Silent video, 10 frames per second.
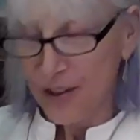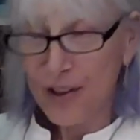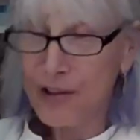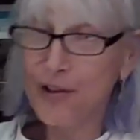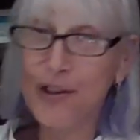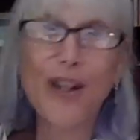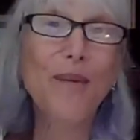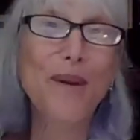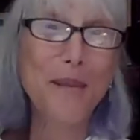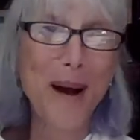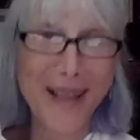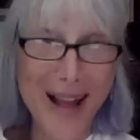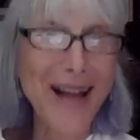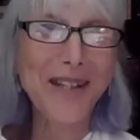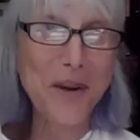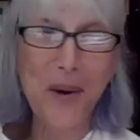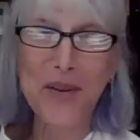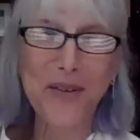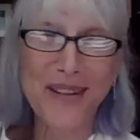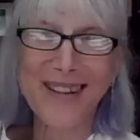This is going to be my last
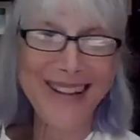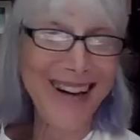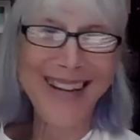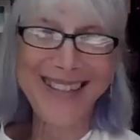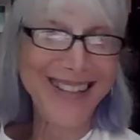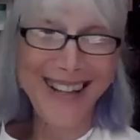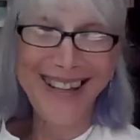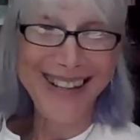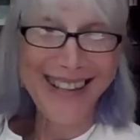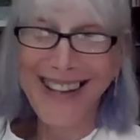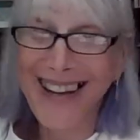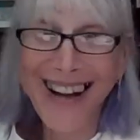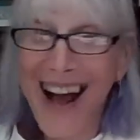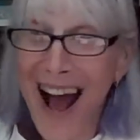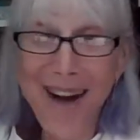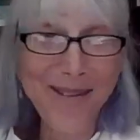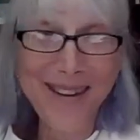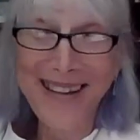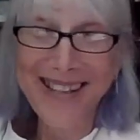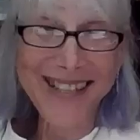question. I got to tell you, I
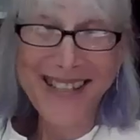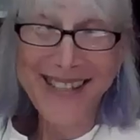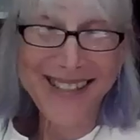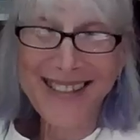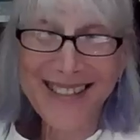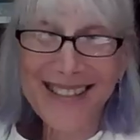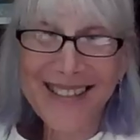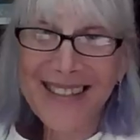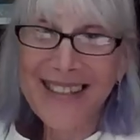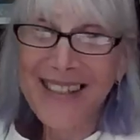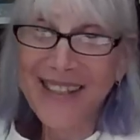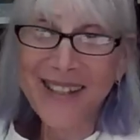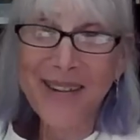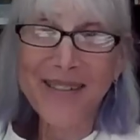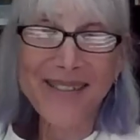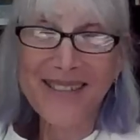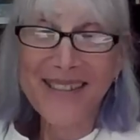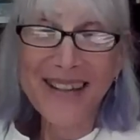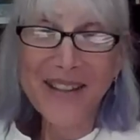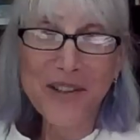want to just, I don't know,
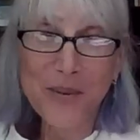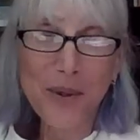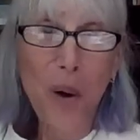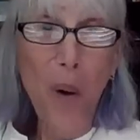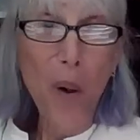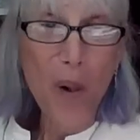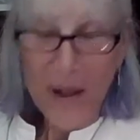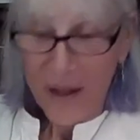eat this one whole.